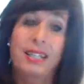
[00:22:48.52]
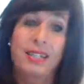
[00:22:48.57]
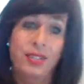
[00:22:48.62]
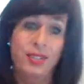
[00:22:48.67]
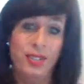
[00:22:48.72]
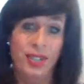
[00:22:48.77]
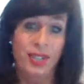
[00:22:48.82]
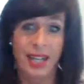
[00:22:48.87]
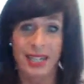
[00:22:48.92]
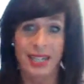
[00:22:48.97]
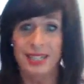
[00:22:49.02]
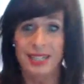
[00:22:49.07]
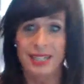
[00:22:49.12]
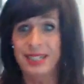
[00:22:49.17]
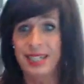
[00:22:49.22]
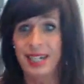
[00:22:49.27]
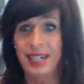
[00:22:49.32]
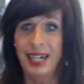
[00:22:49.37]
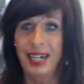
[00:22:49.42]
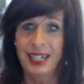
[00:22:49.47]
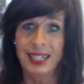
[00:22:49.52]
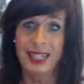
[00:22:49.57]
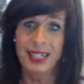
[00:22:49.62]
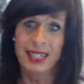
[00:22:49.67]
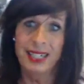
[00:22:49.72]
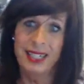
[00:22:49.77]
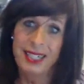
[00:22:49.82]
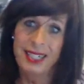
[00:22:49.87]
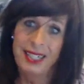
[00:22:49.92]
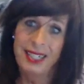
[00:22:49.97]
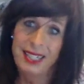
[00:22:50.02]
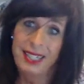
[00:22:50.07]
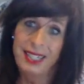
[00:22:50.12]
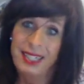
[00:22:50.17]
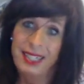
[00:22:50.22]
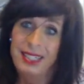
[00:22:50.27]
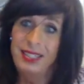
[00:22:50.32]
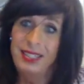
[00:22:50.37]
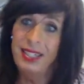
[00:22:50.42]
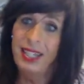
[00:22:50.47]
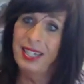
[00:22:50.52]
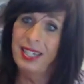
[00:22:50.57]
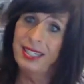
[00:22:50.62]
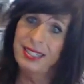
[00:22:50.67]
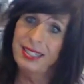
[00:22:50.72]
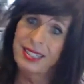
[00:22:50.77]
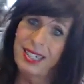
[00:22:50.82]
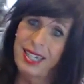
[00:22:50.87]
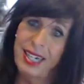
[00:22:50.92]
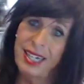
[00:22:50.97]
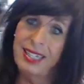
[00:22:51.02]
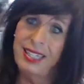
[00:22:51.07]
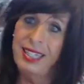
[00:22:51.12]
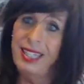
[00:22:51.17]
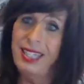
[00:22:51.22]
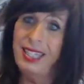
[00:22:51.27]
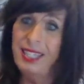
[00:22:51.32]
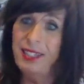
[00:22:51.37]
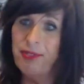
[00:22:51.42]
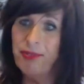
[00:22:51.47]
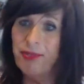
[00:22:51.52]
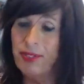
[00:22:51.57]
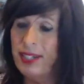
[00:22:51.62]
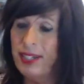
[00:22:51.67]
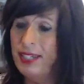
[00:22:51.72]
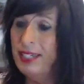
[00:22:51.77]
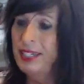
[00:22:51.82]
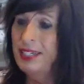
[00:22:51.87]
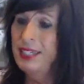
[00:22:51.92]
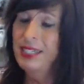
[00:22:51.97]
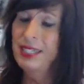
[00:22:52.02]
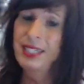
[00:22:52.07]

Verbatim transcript: Jen is kind of Jen is kind of iffy.